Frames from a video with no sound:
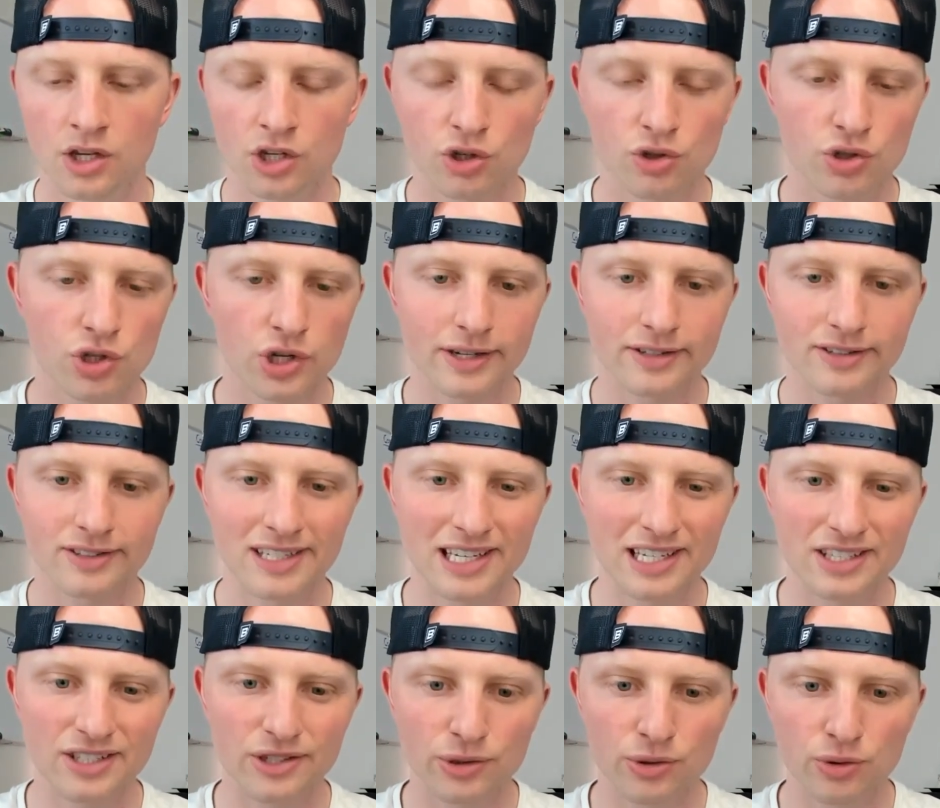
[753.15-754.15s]
You just
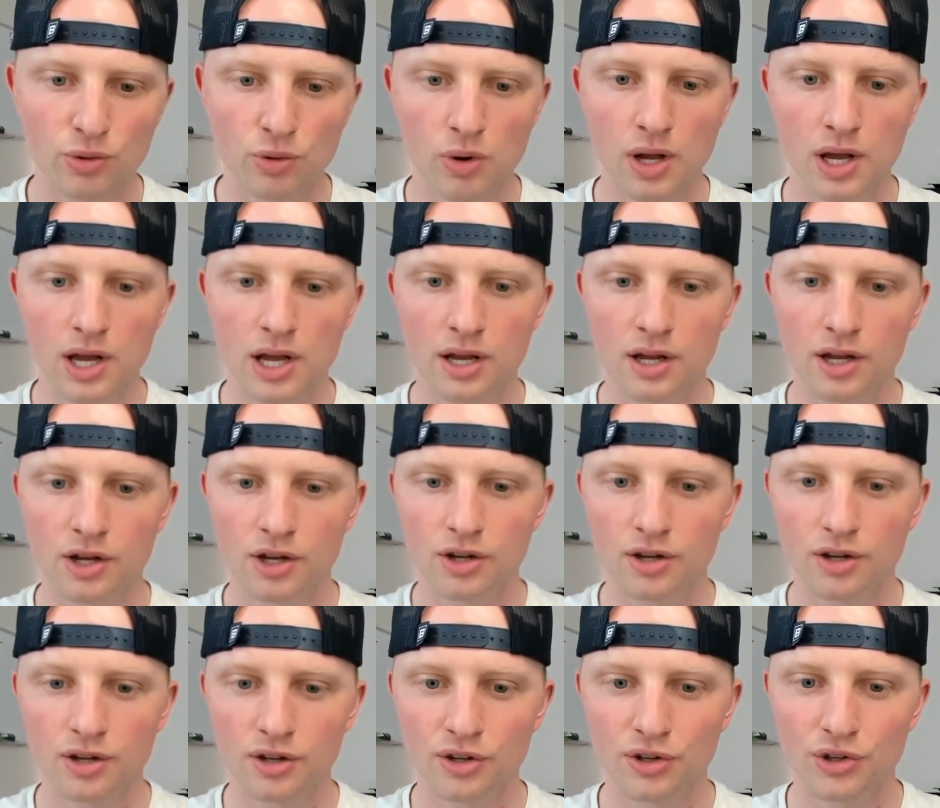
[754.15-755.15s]
need to
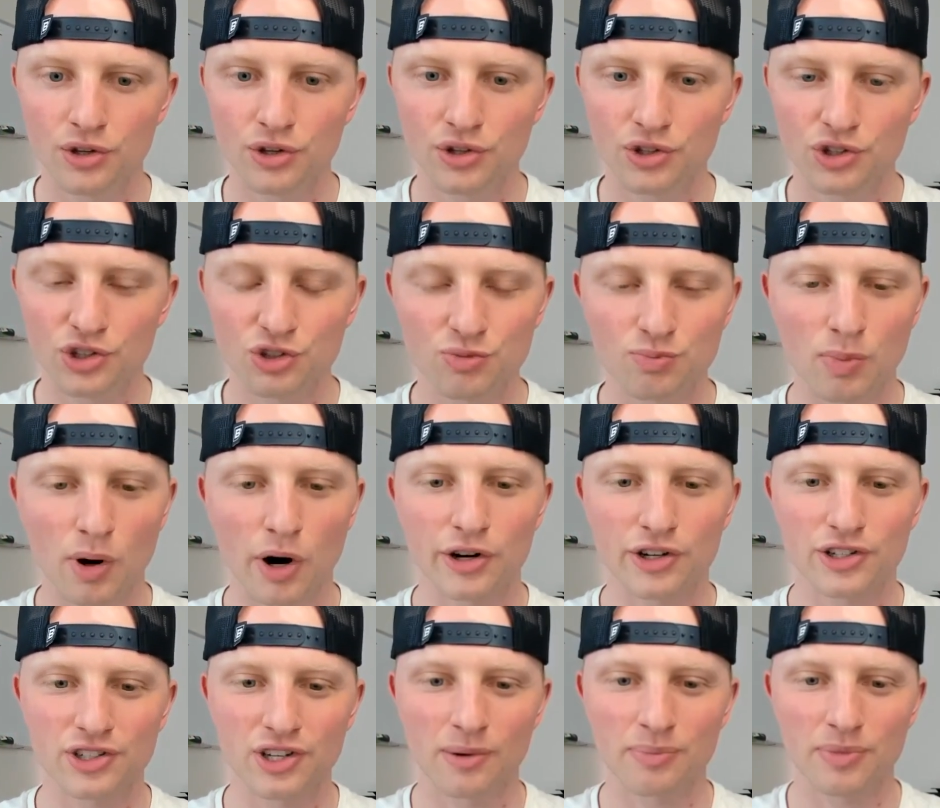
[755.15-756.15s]

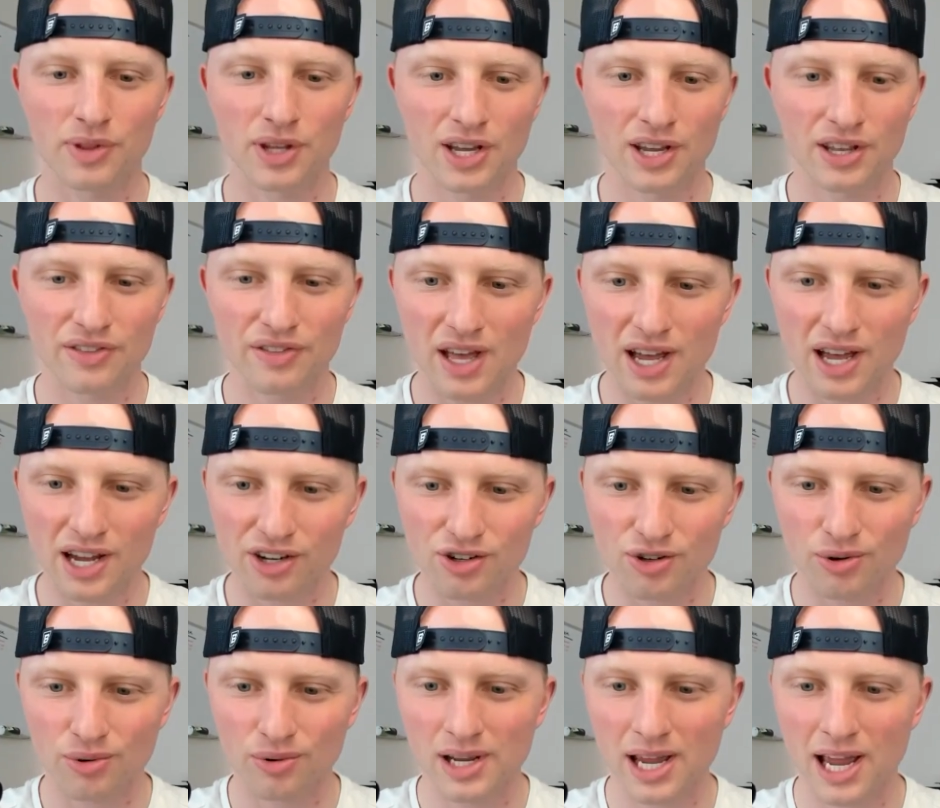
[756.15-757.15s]
spark something that
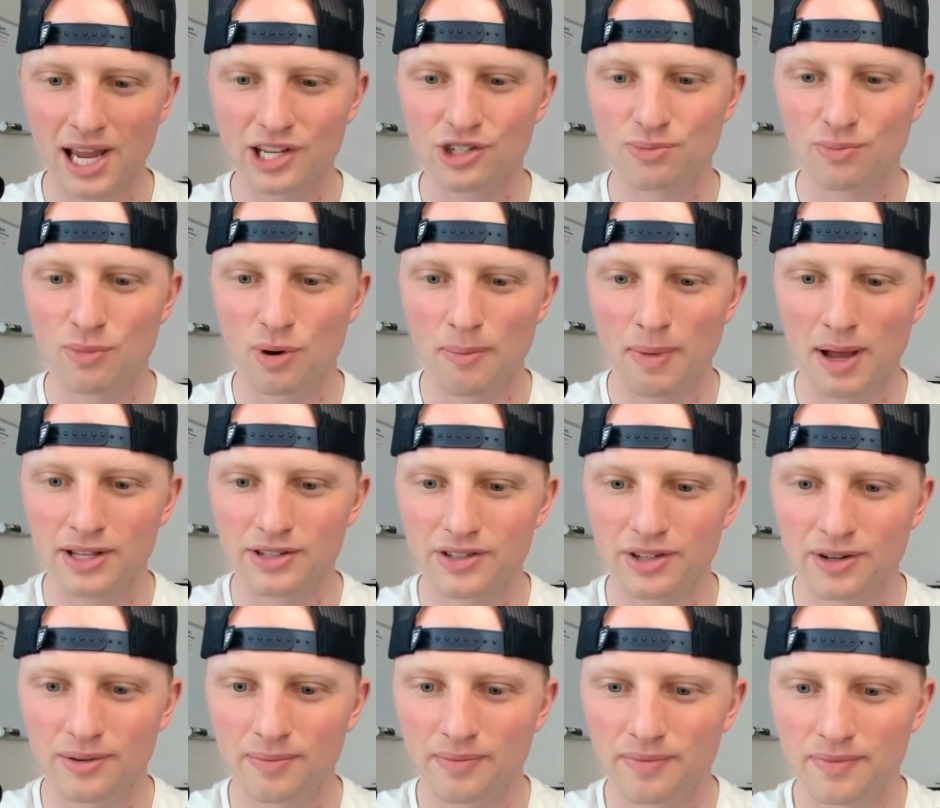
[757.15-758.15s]
creates
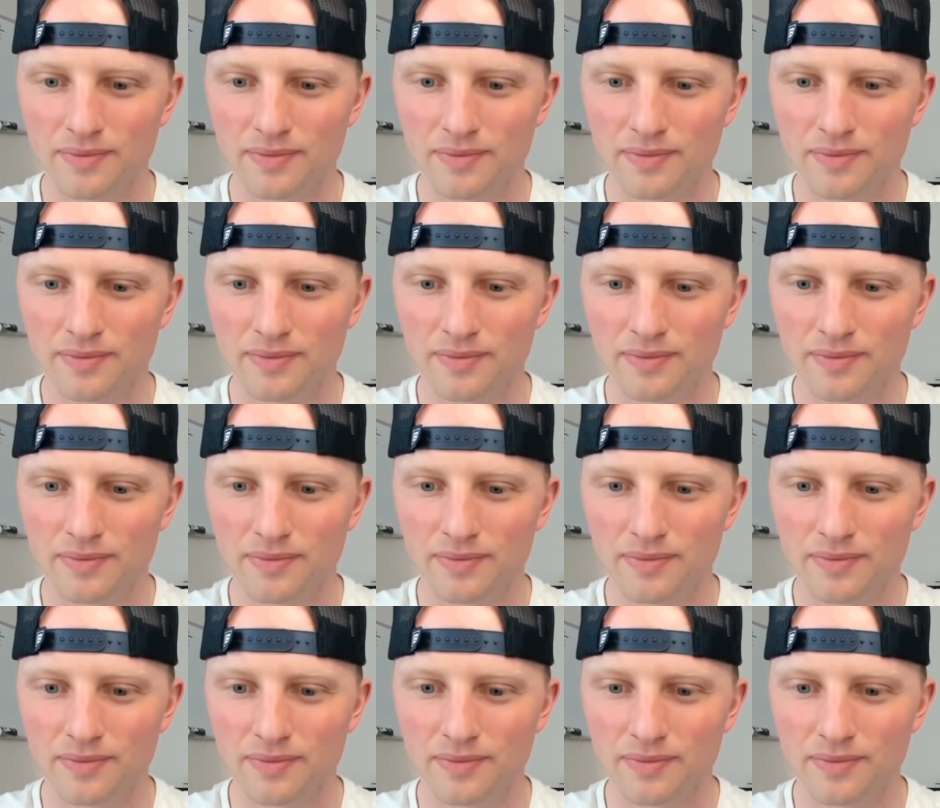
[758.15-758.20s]
momentum.